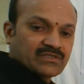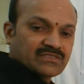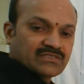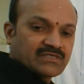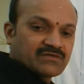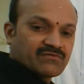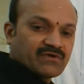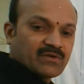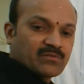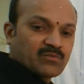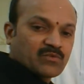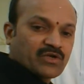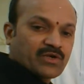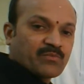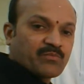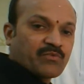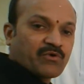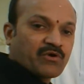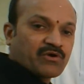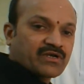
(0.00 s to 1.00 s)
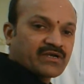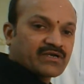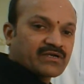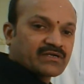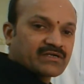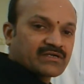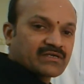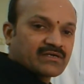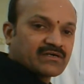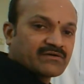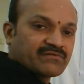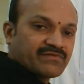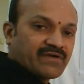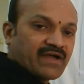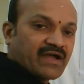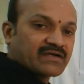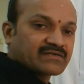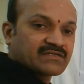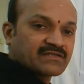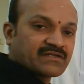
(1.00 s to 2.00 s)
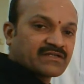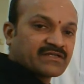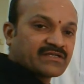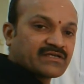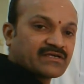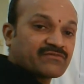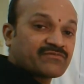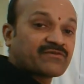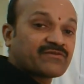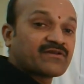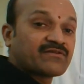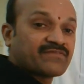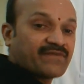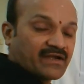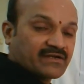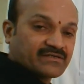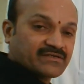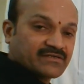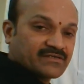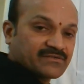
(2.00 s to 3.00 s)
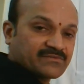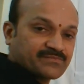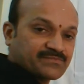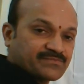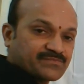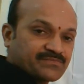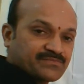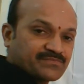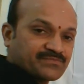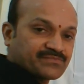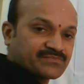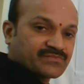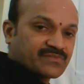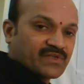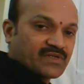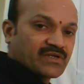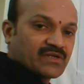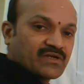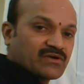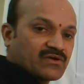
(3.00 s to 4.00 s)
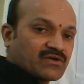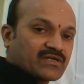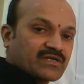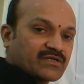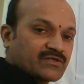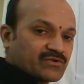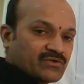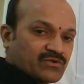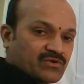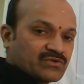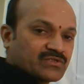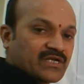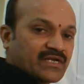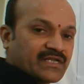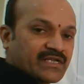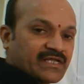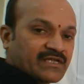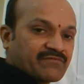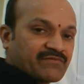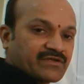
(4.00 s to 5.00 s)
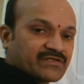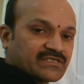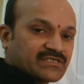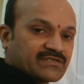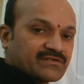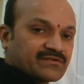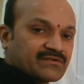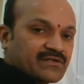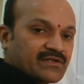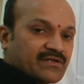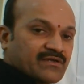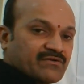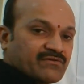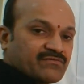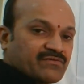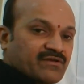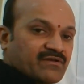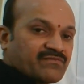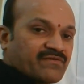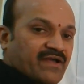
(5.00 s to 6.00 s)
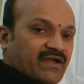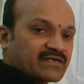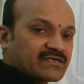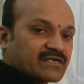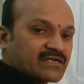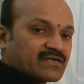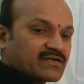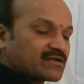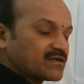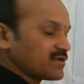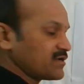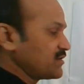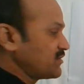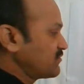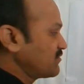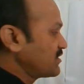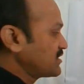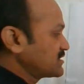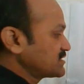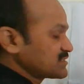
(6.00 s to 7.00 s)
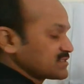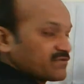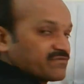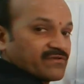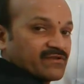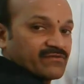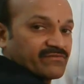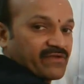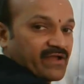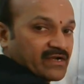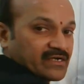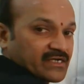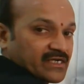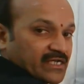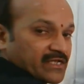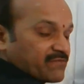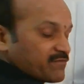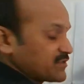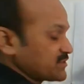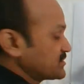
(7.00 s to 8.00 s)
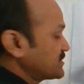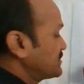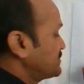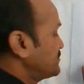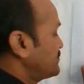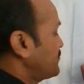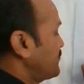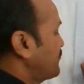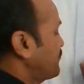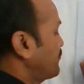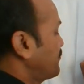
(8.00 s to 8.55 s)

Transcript: see one more important factor here, fill factor. Okay, you know that equation. Fill factor. What is the fill factor equation?